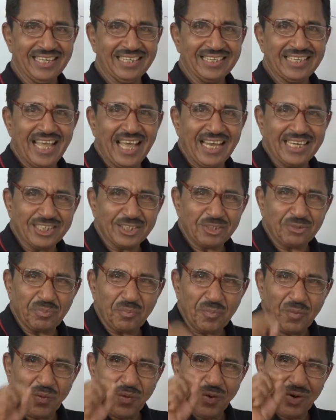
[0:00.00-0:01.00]
That
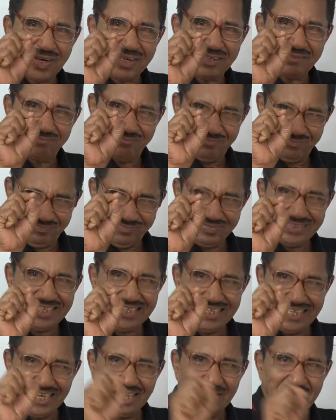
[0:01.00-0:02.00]
small
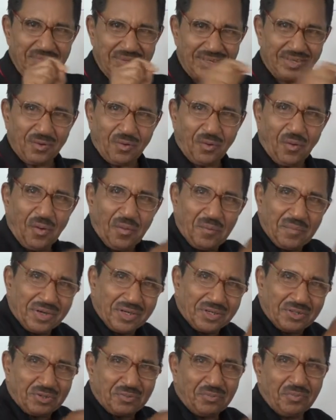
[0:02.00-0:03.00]
element
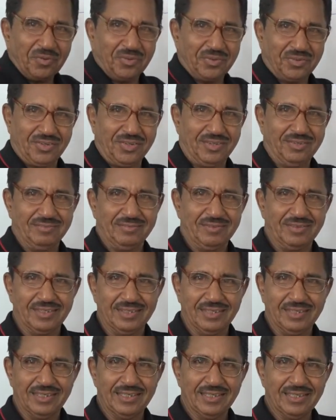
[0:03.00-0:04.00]
common to both,
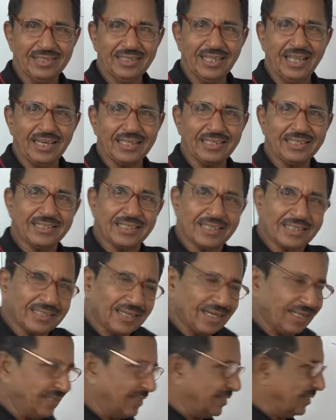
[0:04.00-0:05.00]
that is the
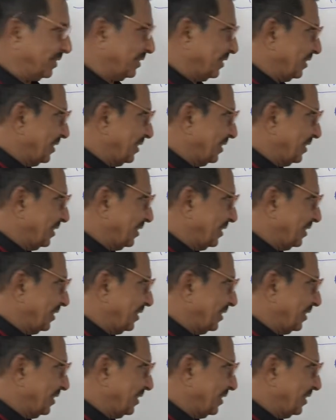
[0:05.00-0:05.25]
trace.